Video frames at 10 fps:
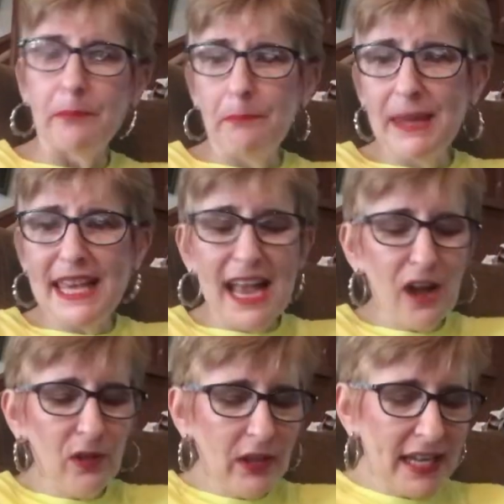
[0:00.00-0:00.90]

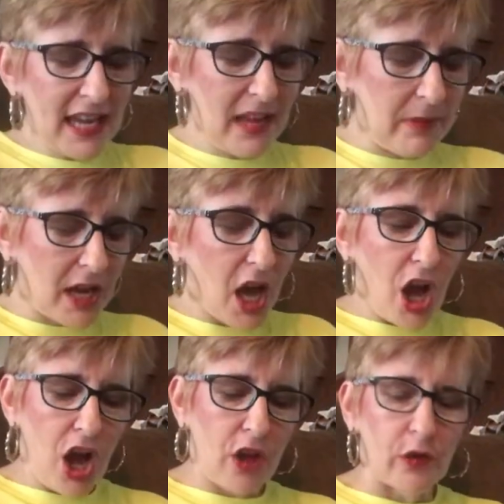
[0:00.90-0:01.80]
BLM and
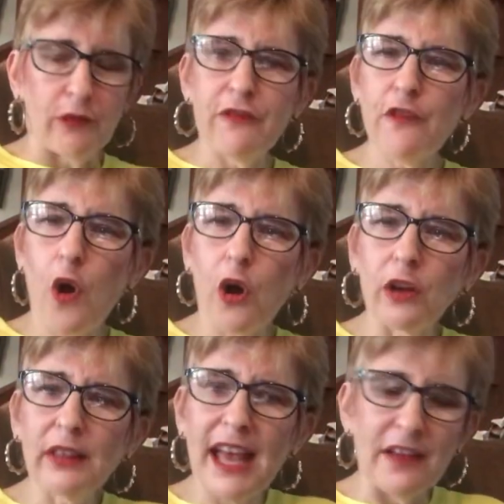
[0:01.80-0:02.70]
other far
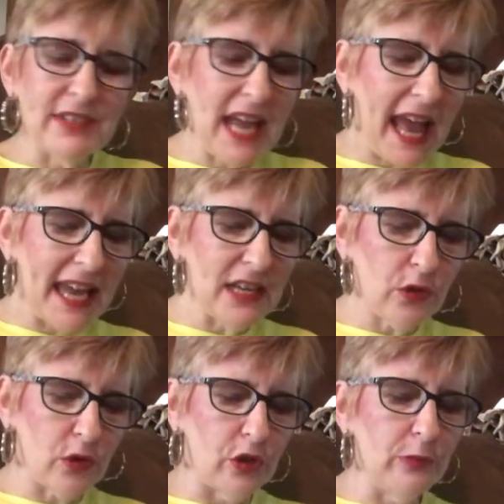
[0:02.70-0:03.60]
left hate
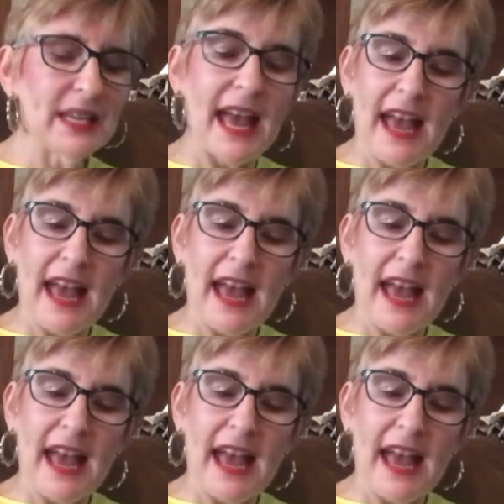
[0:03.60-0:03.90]
groups